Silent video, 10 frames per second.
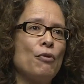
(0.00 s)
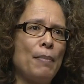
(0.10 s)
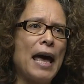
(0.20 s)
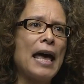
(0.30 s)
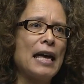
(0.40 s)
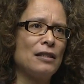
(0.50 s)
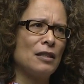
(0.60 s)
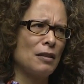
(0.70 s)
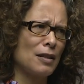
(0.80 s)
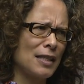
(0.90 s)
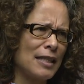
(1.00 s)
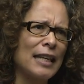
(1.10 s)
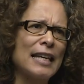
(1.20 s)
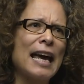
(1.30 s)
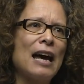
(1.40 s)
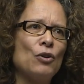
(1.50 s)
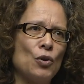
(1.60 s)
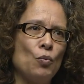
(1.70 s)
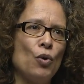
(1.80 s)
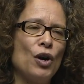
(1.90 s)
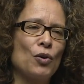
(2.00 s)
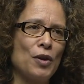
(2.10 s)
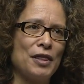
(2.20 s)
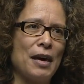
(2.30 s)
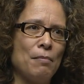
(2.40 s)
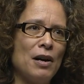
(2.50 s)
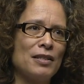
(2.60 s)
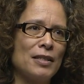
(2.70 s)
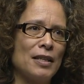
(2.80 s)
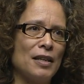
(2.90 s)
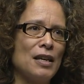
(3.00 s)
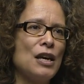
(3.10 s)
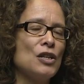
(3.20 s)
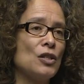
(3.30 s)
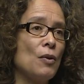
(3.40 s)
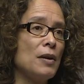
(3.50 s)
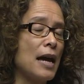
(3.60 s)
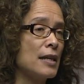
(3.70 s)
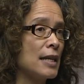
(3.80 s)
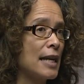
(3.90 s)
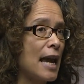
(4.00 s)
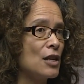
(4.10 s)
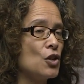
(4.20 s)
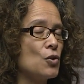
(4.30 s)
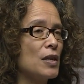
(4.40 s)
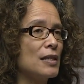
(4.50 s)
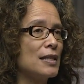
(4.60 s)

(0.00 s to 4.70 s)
prepared to stick it out and work with their master. So, and again, you can